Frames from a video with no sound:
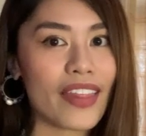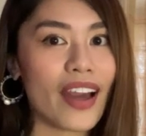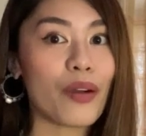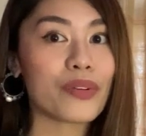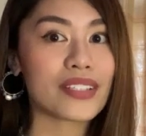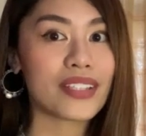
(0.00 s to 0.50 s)

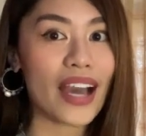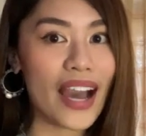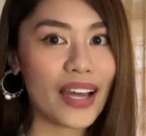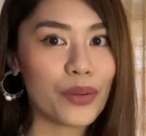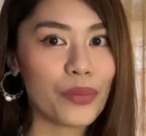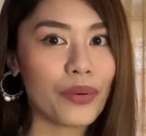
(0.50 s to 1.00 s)
That was
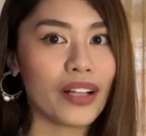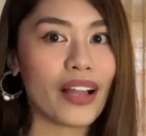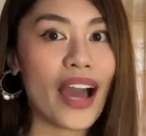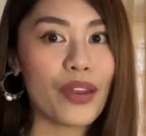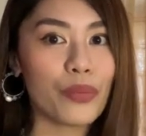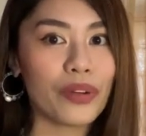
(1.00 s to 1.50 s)
annual
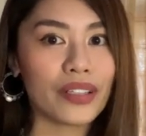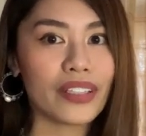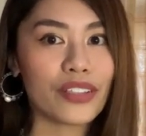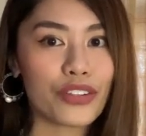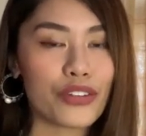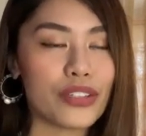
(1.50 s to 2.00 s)

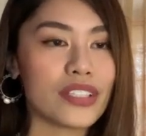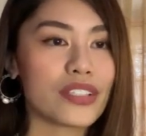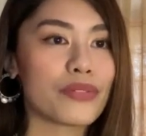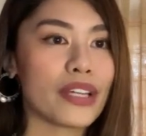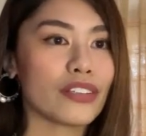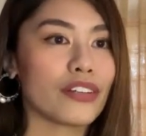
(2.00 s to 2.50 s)

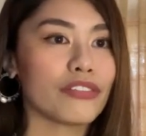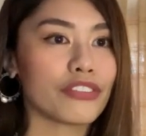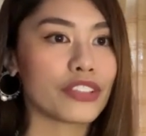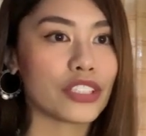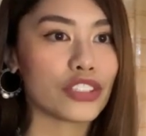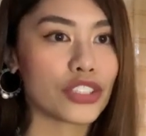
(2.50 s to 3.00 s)
increase rate of
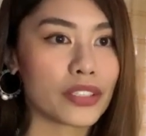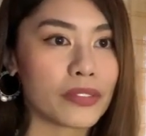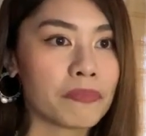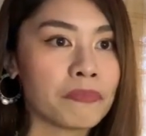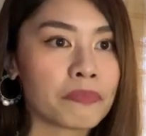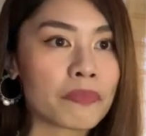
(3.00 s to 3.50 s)

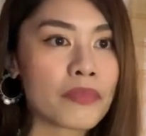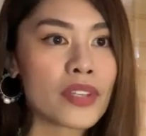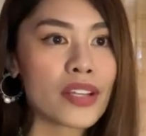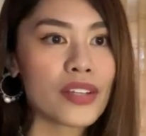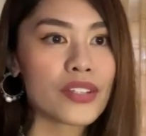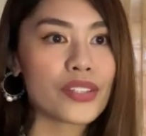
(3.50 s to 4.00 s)
return.
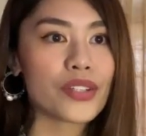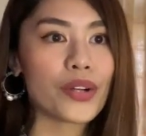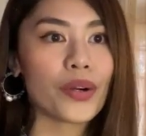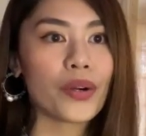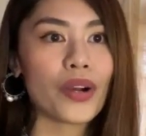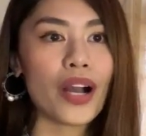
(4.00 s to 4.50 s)

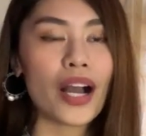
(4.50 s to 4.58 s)
So